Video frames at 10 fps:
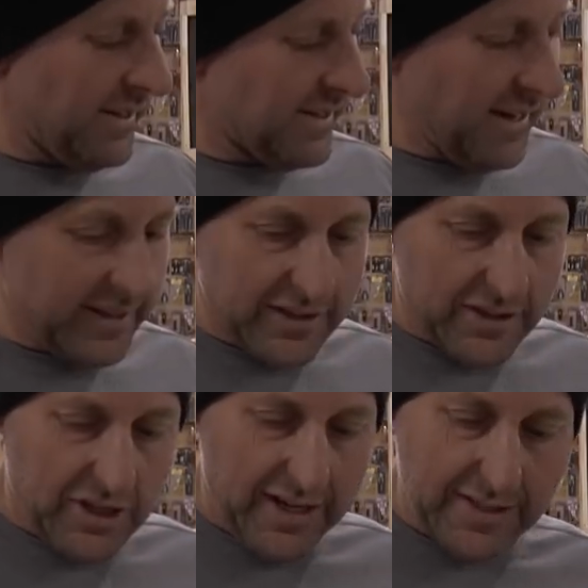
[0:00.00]
that's cutting to
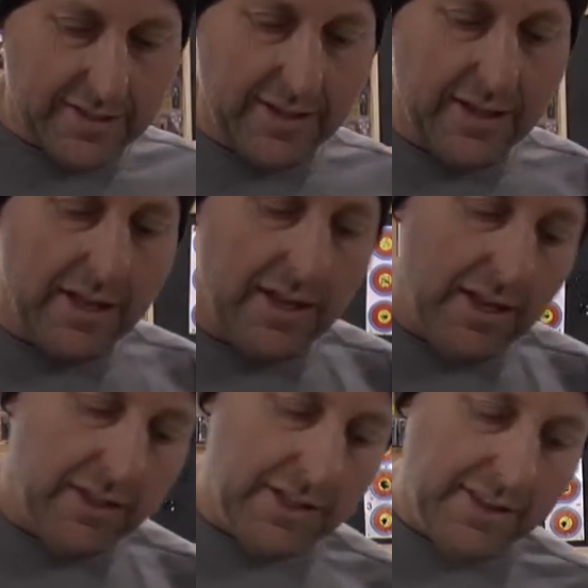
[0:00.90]
the chase.
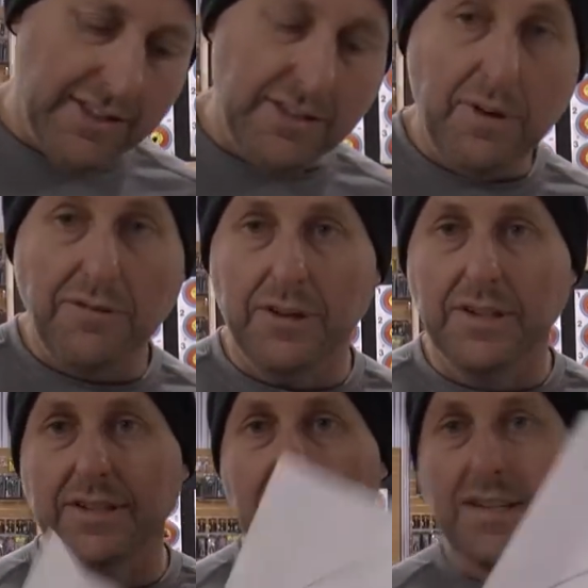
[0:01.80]
So this is my
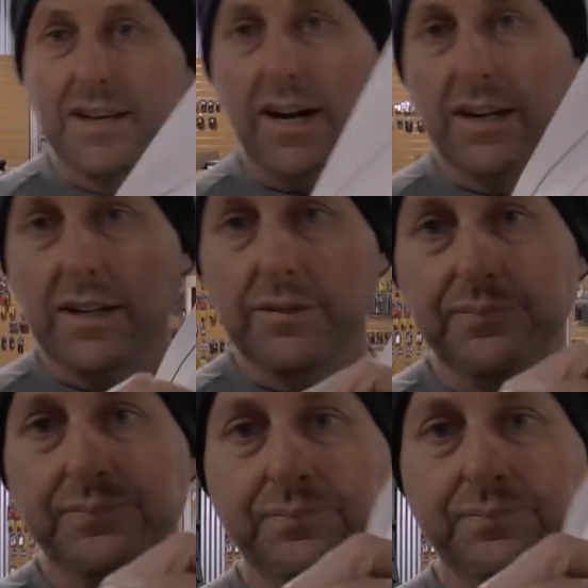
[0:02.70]
first day target.